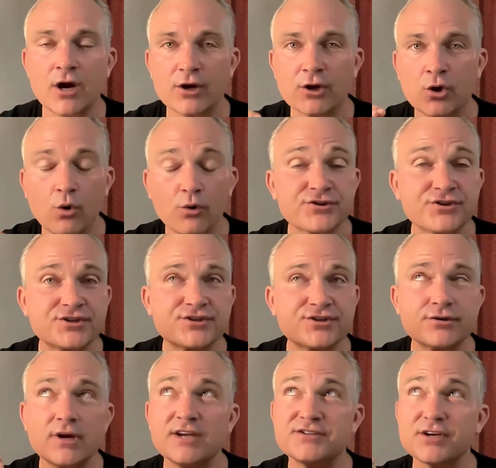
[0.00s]

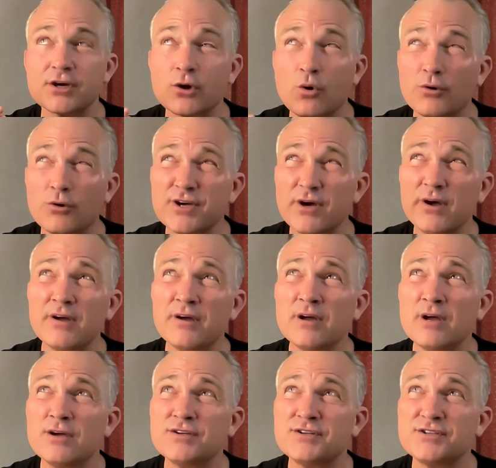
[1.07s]
Course, is it Coursera?
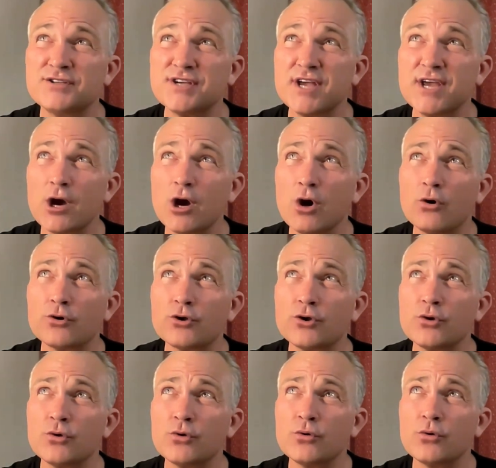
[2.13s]
C O
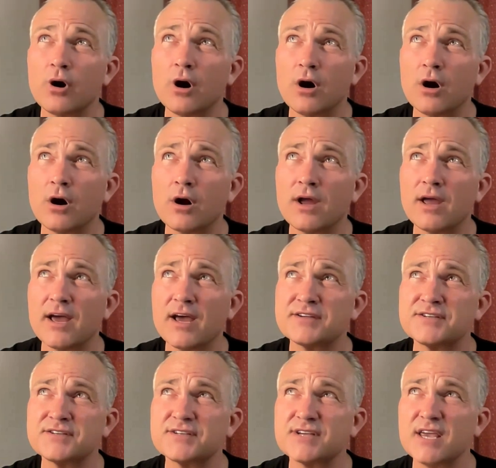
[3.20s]
U R
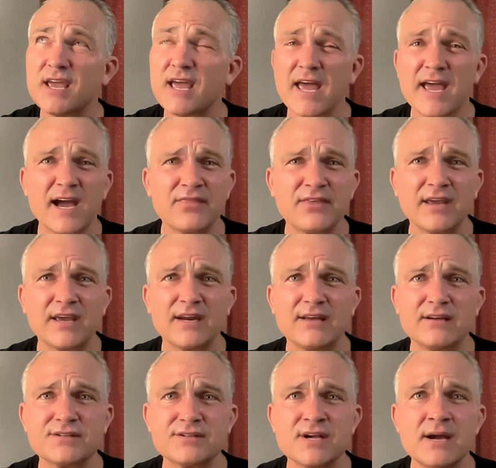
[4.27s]
S E A, I think it
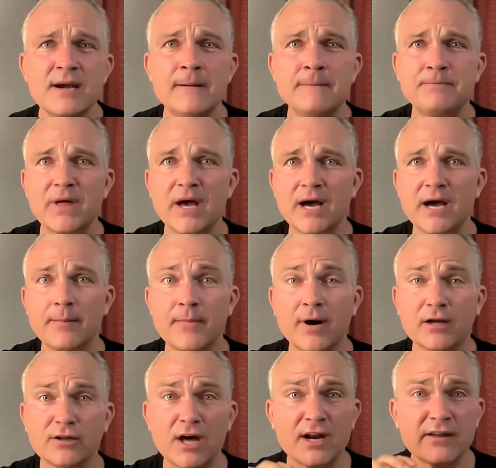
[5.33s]
is. Um, a
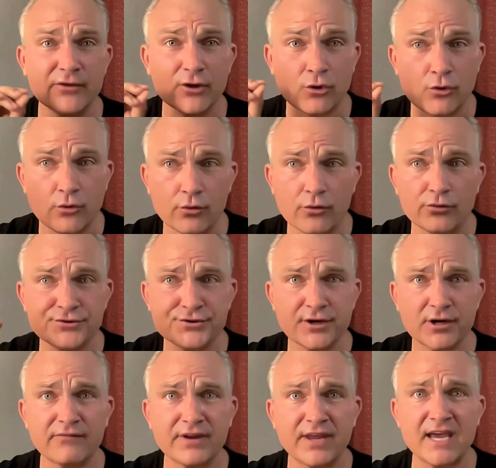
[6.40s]
lot of the Google
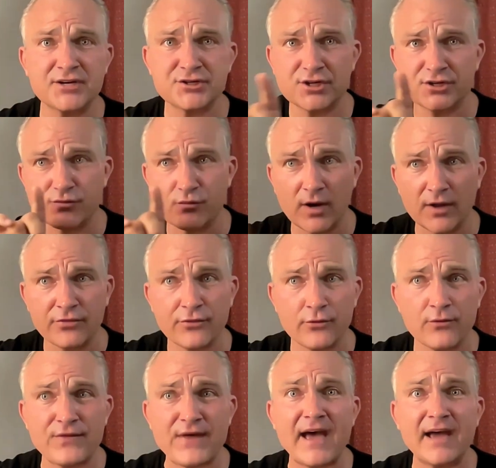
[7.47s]
certifications run
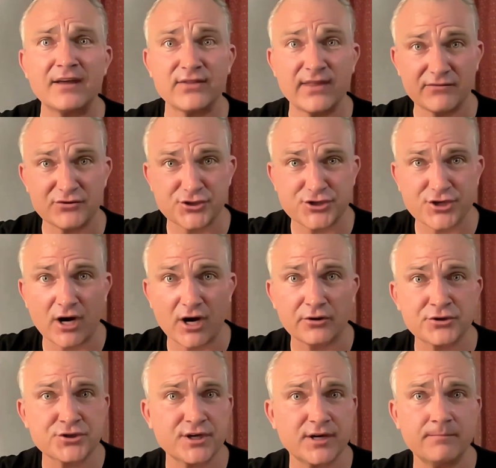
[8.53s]
through that. They have a
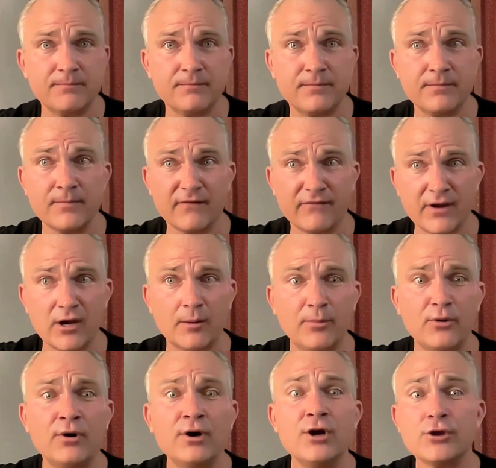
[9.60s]
scholarship
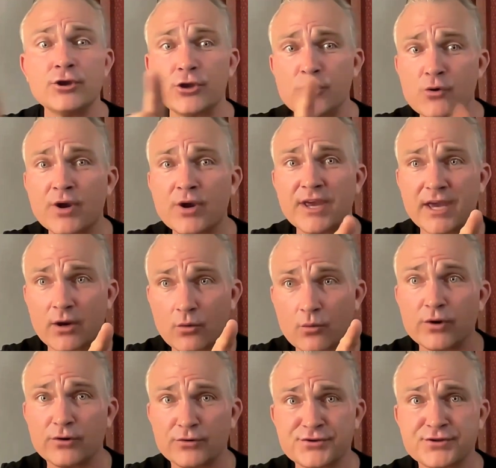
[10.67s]
available. You can get
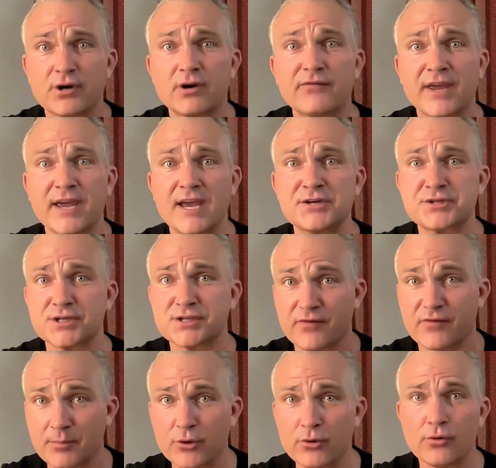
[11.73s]
real certifications
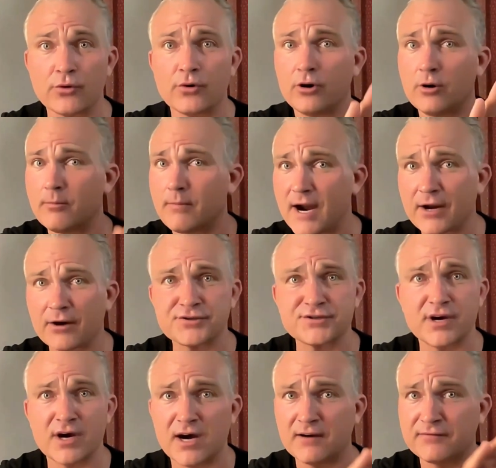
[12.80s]
from Google,
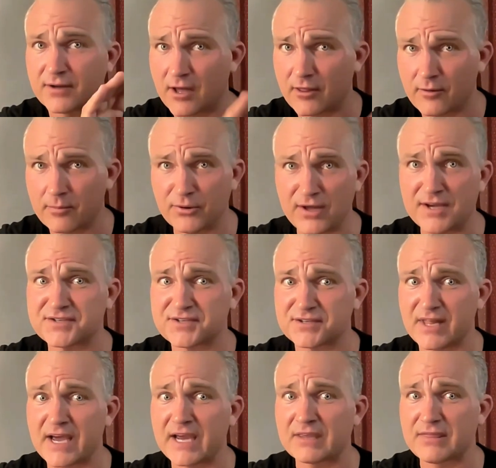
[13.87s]
Microsoft, and other places
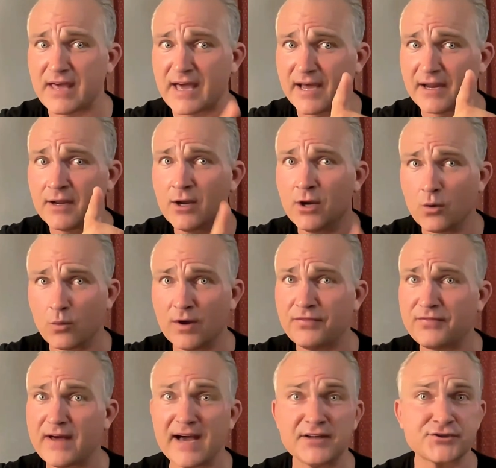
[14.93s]
like that with
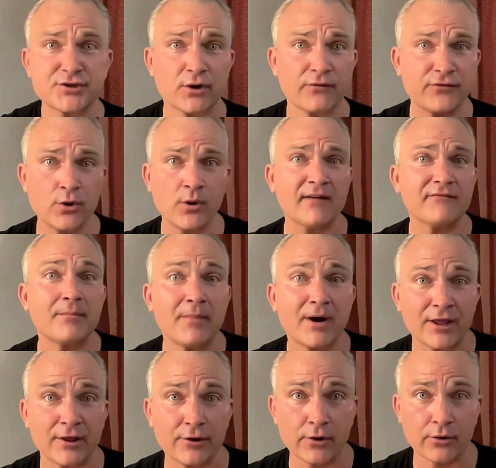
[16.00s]
that. So if you don't have the
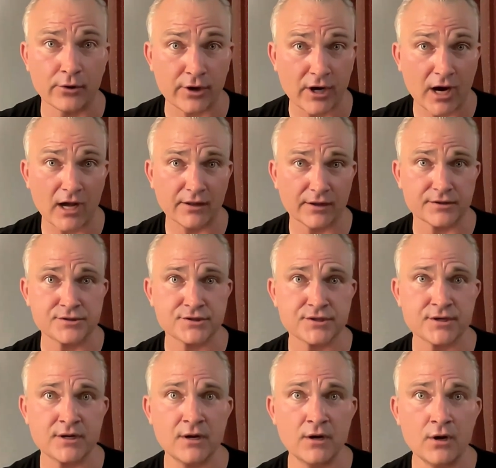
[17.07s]
money to go to
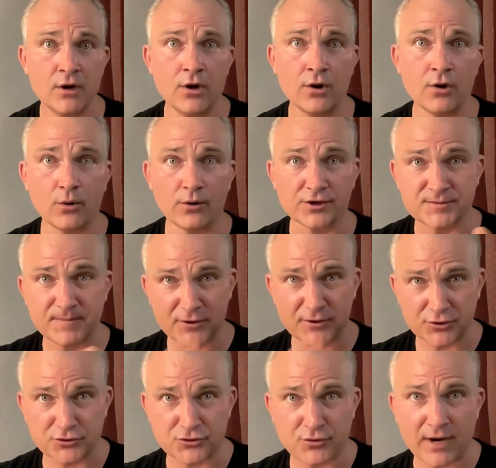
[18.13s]
college or a
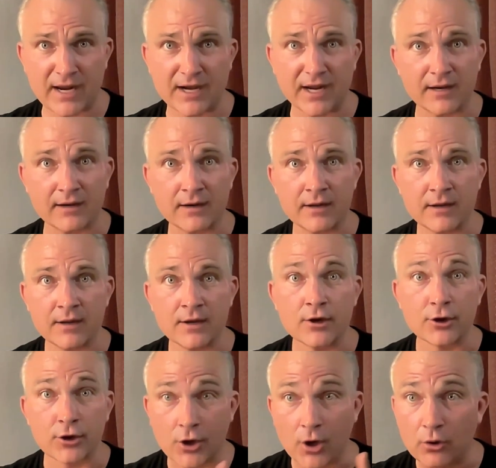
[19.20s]
special training,
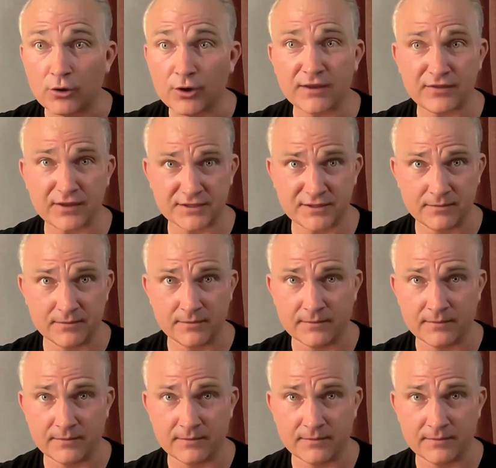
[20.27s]
go look at the